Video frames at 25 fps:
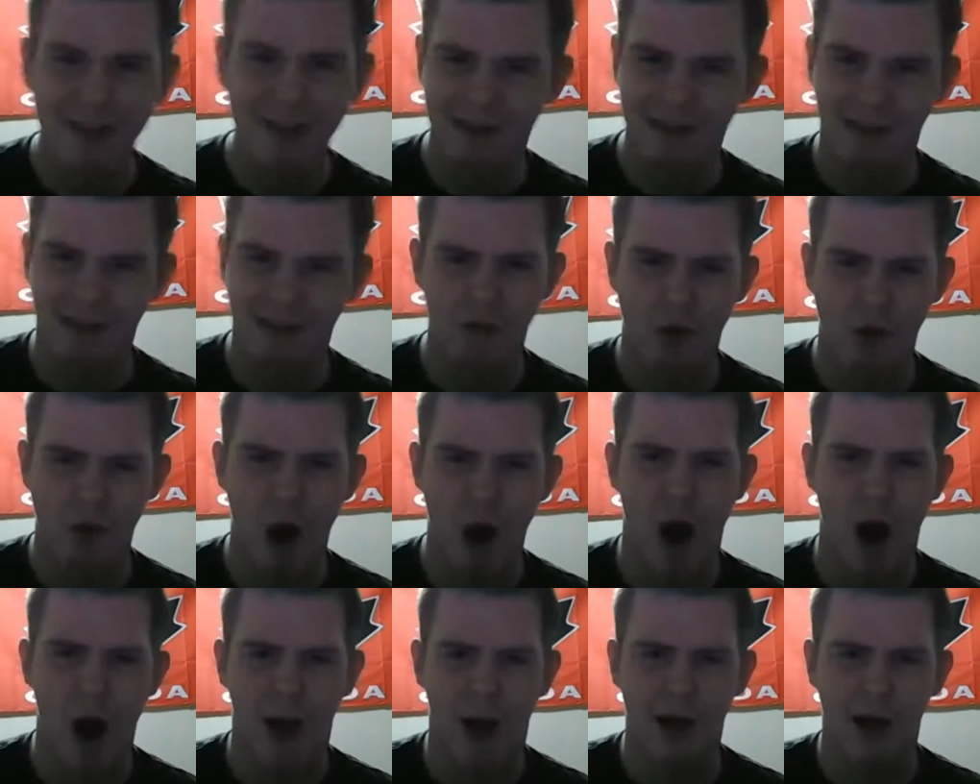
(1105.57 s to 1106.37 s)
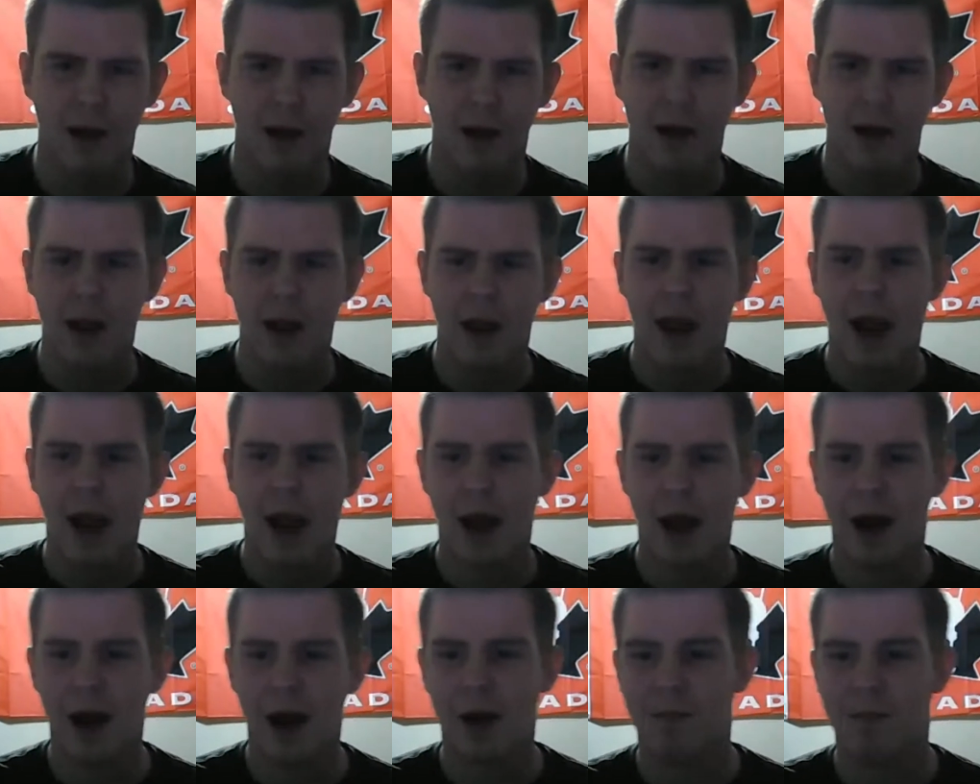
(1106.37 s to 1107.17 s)
The Rock.
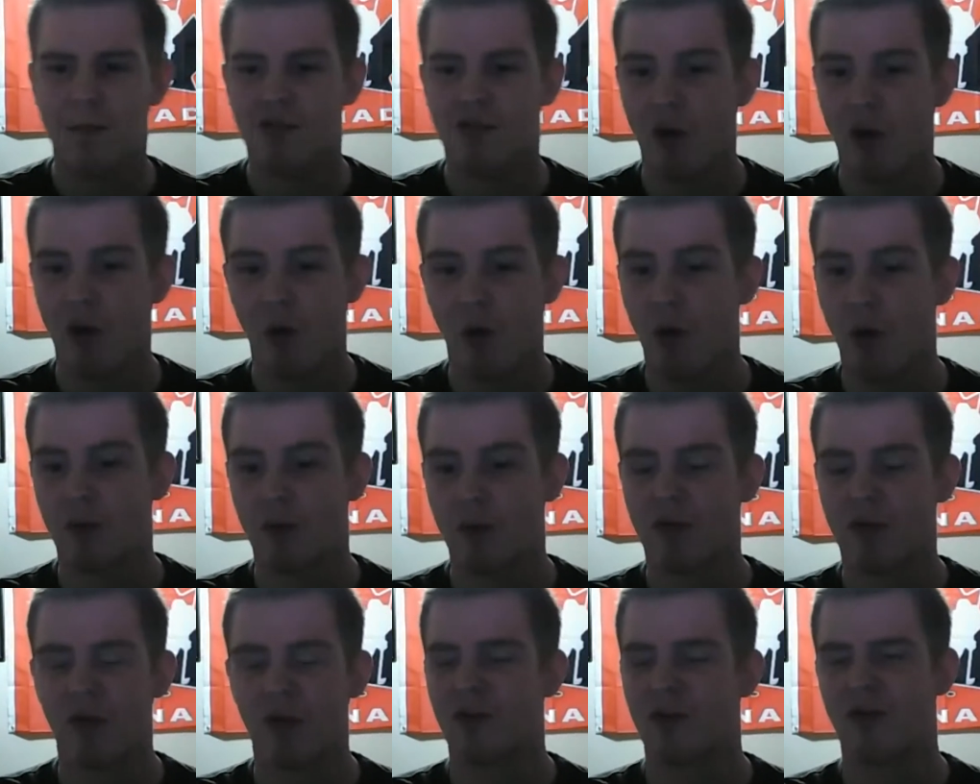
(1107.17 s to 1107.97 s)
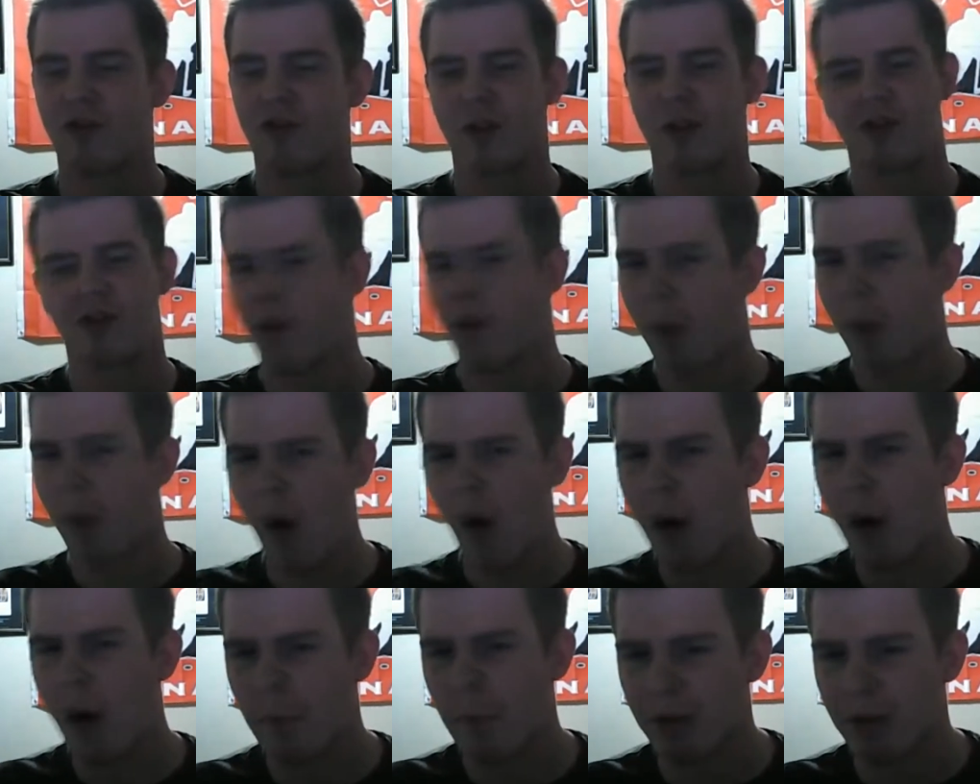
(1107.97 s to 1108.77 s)
So there's
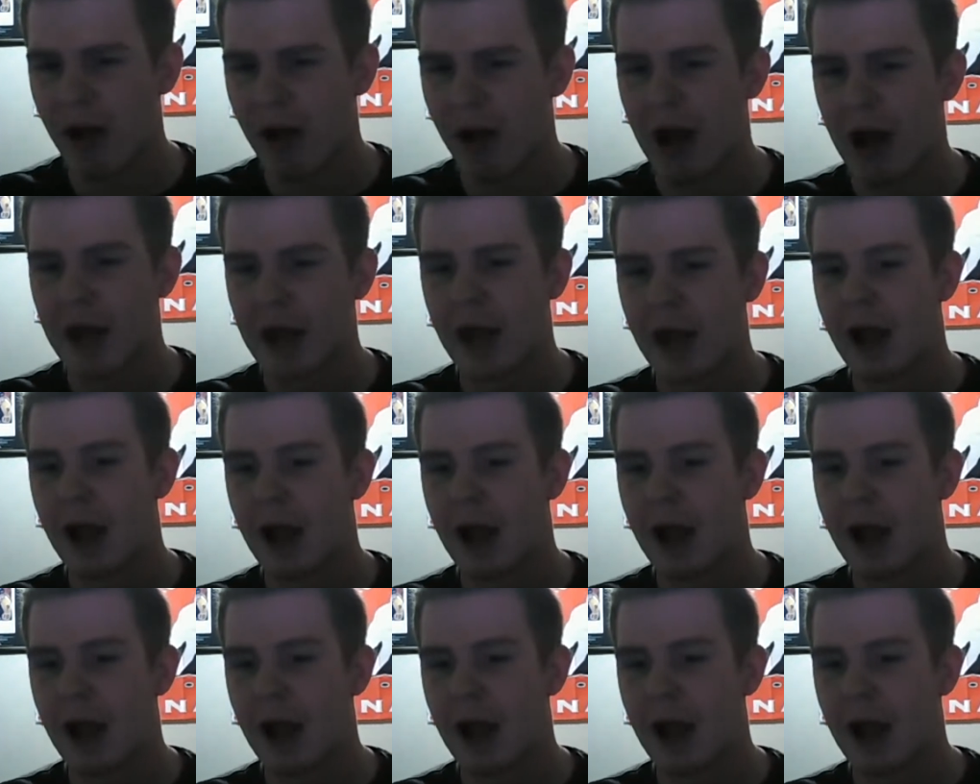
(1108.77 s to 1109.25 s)
Samoan blood.